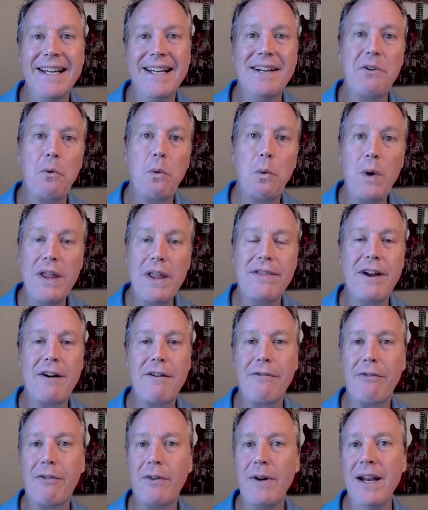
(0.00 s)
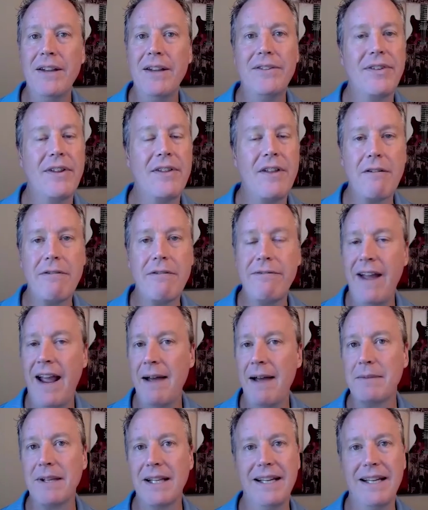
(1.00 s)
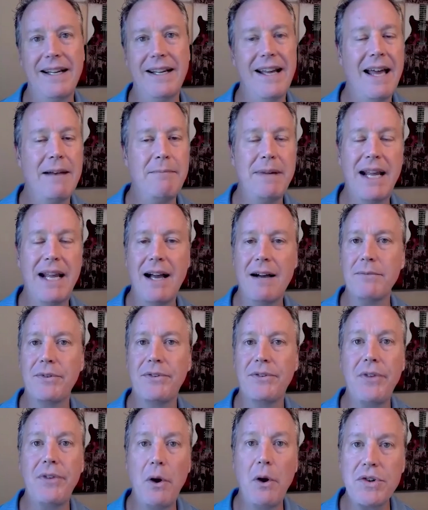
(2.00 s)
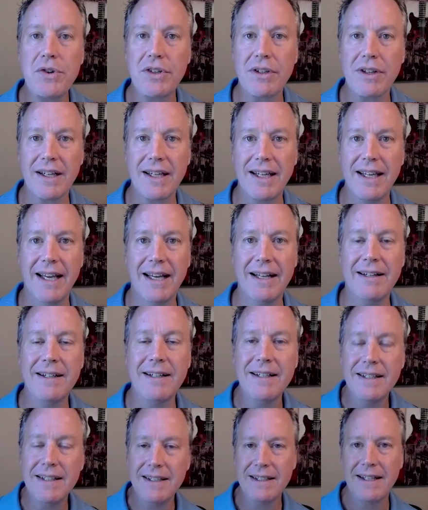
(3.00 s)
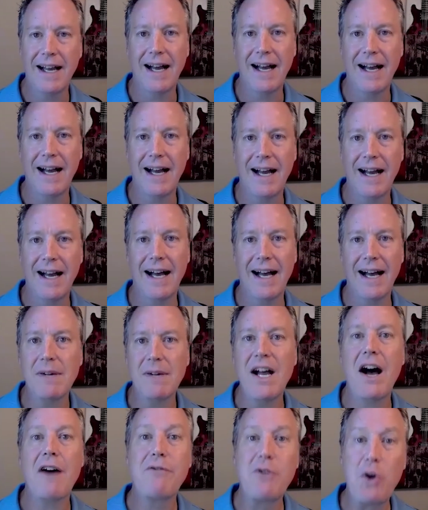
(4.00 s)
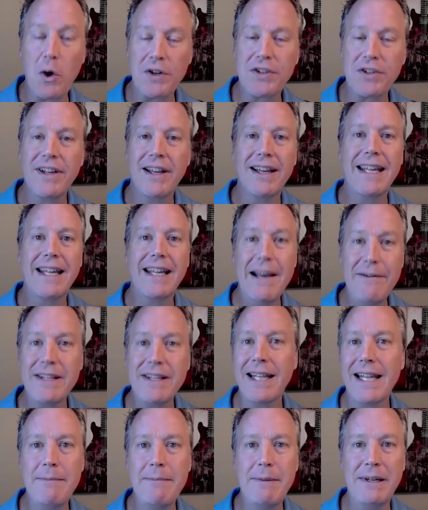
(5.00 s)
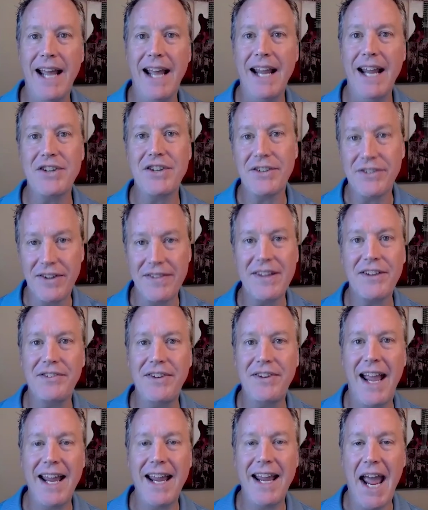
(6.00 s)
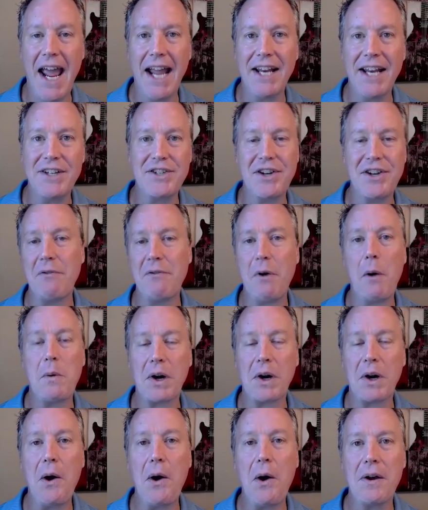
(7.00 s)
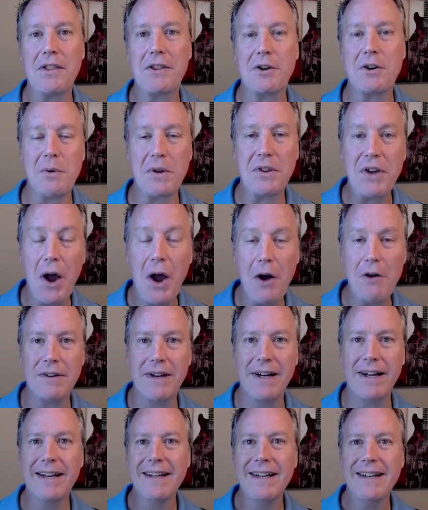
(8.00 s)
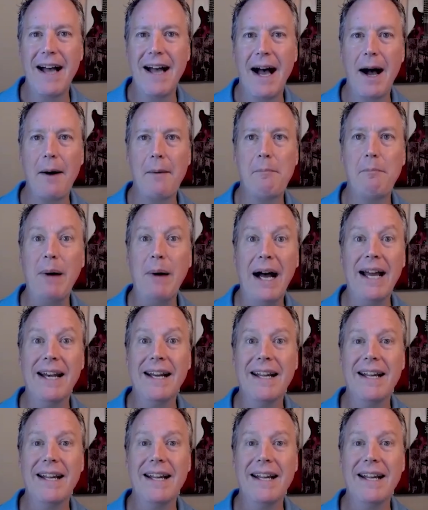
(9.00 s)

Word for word: with their friends and their family and become social again. Um, of course, given the limitations in this day and age of what we're going through with COVID, uh, but